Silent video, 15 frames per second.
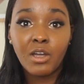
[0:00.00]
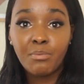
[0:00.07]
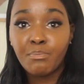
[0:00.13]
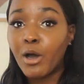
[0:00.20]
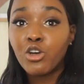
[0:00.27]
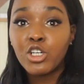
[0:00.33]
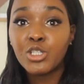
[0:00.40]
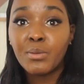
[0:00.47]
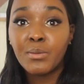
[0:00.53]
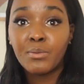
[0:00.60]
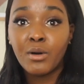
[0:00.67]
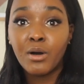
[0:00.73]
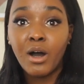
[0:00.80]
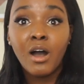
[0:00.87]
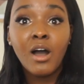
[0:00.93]
Polish
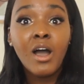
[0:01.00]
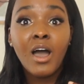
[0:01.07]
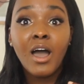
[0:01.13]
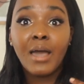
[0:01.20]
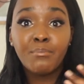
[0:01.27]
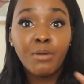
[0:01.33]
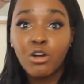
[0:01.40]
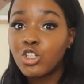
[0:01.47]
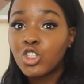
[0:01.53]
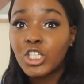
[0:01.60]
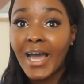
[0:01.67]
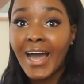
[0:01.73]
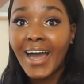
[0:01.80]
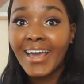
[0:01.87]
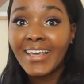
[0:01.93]
people, Polish
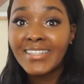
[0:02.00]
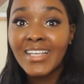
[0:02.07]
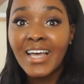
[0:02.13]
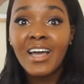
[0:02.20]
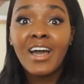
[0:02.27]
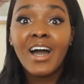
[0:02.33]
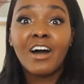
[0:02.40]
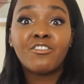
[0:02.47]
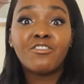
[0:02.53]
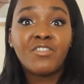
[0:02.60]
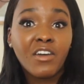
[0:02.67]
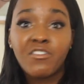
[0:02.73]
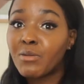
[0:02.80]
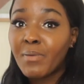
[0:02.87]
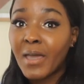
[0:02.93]
guys are
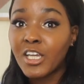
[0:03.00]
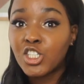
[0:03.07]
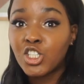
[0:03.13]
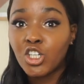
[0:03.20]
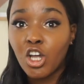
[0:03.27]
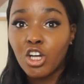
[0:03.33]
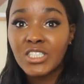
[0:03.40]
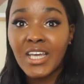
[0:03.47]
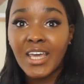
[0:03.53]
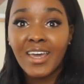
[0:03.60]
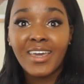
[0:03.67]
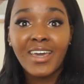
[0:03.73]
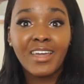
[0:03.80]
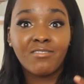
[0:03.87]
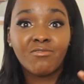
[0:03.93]
very
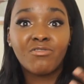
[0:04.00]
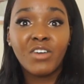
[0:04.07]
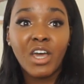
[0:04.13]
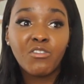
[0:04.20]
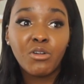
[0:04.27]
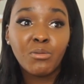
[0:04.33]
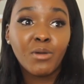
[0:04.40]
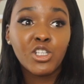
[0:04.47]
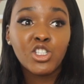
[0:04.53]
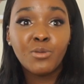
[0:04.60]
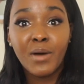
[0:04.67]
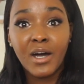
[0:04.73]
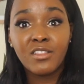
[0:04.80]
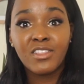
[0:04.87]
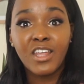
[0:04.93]
patriotic and very much
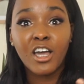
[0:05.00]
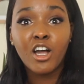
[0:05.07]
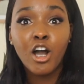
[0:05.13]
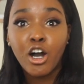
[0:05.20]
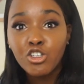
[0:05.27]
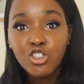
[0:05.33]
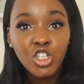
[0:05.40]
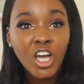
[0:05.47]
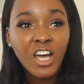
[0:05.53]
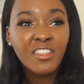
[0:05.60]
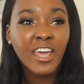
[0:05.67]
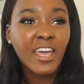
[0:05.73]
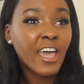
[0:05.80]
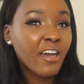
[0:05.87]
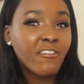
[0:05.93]
about their culture,
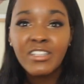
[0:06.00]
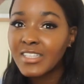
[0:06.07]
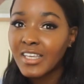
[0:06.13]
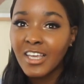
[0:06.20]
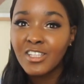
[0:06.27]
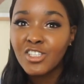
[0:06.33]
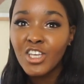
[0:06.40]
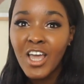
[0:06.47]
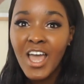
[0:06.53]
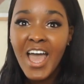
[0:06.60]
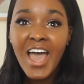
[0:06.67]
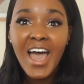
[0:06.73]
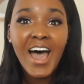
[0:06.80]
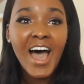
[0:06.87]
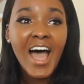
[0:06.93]
their heritage
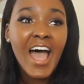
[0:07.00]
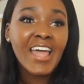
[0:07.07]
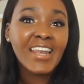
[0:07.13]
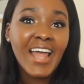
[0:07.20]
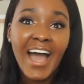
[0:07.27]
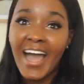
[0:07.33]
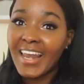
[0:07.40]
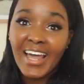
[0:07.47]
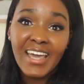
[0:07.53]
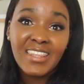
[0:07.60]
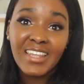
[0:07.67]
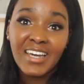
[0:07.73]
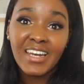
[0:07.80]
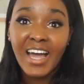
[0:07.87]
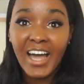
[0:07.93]
and I like
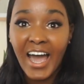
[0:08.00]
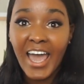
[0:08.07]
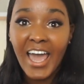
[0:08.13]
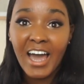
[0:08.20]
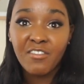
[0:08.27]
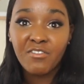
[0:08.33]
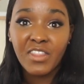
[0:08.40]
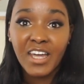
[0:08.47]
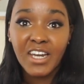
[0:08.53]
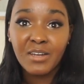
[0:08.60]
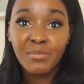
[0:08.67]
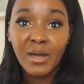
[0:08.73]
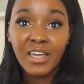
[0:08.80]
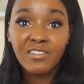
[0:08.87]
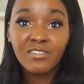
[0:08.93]
that. I have that in
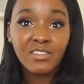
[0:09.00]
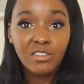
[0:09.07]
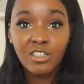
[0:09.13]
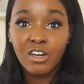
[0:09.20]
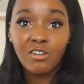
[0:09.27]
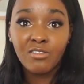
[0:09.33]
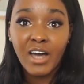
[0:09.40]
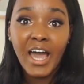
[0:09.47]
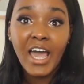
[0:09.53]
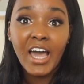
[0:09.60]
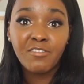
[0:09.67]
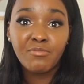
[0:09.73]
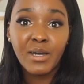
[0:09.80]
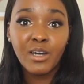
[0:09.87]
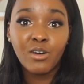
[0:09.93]
my, you know, I
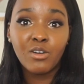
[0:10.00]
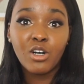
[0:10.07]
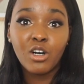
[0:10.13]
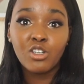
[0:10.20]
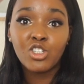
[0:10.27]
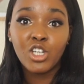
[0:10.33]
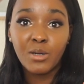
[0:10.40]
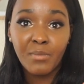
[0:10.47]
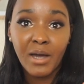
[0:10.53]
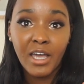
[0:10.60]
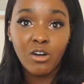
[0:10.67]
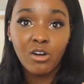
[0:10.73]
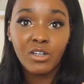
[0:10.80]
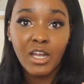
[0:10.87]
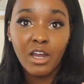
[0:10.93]
have my own culture, my
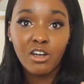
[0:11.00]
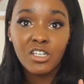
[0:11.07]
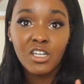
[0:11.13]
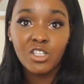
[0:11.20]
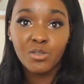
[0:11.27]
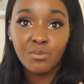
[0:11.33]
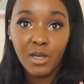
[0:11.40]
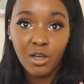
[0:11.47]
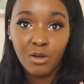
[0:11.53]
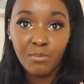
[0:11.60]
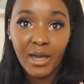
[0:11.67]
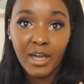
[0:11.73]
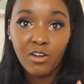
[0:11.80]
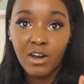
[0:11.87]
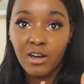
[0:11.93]
own heritage and my own
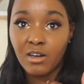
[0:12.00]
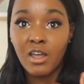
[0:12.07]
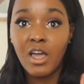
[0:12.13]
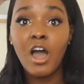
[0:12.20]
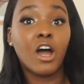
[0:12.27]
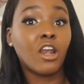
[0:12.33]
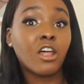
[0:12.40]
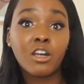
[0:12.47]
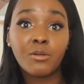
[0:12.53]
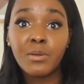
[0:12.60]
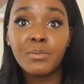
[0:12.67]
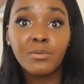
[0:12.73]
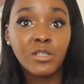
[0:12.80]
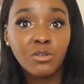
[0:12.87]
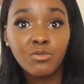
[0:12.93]
background. A lot of
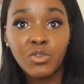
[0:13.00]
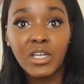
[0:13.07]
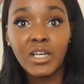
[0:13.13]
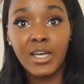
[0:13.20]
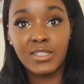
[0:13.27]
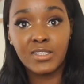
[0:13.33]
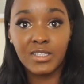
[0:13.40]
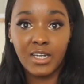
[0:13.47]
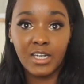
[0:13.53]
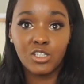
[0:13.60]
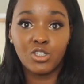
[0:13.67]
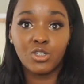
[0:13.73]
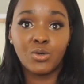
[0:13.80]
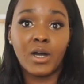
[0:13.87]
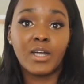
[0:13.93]
people don't realize that I
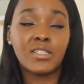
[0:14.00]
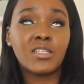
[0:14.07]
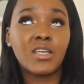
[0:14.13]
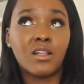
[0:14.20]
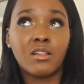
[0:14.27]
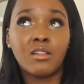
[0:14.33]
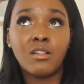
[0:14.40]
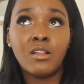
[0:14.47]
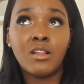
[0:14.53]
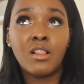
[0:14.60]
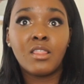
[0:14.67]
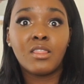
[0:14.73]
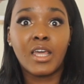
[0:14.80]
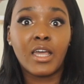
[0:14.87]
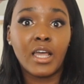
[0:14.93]
do until
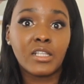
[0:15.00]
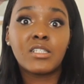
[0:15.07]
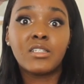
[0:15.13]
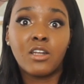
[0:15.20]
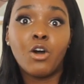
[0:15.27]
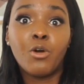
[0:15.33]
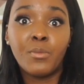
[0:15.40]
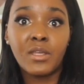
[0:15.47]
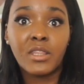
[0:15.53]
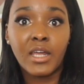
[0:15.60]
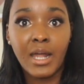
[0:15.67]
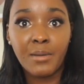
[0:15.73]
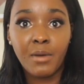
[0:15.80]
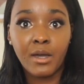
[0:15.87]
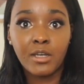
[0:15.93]
they get to know me that
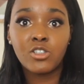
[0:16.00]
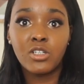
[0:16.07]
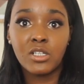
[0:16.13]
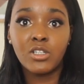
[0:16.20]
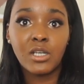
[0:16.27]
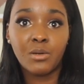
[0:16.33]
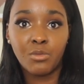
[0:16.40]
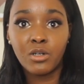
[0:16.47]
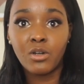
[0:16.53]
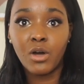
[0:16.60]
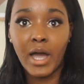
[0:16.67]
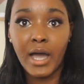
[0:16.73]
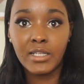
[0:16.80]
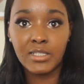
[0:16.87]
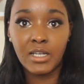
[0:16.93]
I'm actually someone who
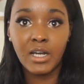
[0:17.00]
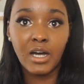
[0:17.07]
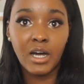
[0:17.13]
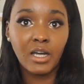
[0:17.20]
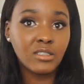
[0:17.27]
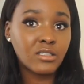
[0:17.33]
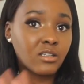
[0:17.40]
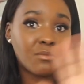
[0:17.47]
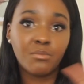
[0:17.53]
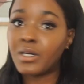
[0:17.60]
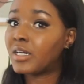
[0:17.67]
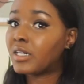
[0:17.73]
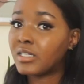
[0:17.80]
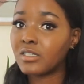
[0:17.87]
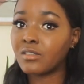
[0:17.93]
has a, a
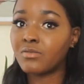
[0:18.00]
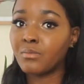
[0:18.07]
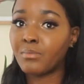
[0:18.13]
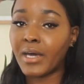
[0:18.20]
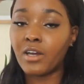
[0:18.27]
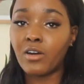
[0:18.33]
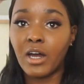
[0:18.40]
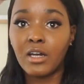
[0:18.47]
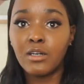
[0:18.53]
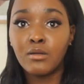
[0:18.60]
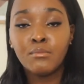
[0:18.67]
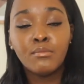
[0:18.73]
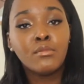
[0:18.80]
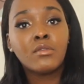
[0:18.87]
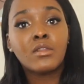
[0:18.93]
completely different background.
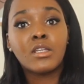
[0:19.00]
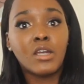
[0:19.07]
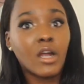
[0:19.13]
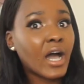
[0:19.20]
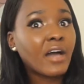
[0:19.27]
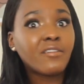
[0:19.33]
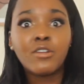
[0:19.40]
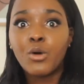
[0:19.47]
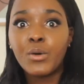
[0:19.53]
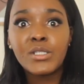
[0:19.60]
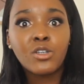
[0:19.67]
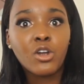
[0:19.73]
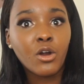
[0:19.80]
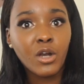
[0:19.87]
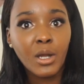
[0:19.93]
You know, I have no always
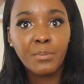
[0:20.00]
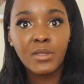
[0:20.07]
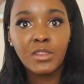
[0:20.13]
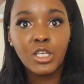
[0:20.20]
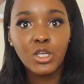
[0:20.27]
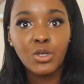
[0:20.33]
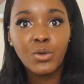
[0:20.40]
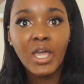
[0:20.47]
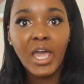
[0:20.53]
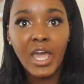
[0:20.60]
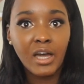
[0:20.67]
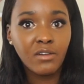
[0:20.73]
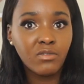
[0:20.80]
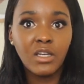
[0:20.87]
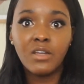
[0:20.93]
grown up in the UK.
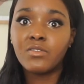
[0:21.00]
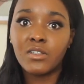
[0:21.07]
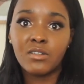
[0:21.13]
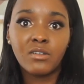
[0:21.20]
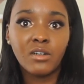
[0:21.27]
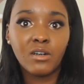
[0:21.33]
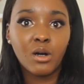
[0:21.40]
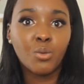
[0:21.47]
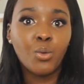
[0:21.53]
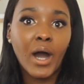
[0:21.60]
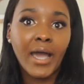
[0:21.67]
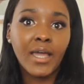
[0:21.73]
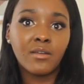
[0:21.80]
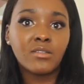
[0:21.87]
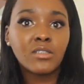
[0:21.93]
I've lived a, a
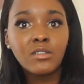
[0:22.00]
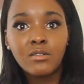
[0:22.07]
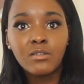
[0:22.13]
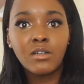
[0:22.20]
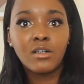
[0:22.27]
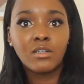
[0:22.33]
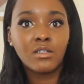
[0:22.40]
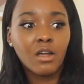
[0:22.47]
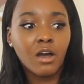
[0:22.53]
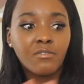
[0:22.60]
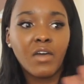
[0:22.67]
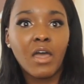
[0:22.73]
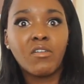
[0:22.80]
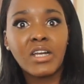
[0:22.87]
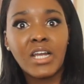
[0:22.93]
wide a
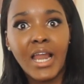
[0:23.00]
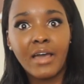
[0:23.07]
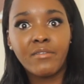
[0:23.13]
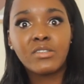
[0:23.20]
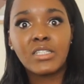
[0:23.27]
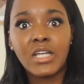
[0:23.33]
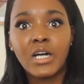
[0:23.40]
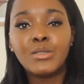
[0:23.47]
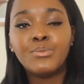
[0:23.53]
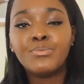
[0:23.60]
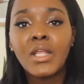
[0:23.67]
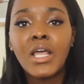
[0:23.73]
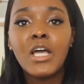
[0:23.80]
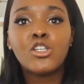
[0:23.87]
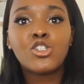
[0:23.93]
varied lifestyle.
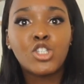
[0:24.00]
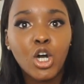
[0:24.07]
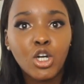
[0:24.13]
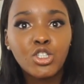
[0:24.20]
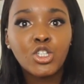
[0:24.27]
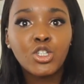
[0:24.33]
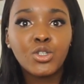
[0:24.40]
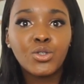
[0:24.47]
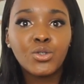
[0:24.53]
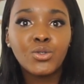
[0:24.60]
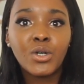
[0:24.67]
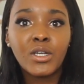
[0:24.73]
So to,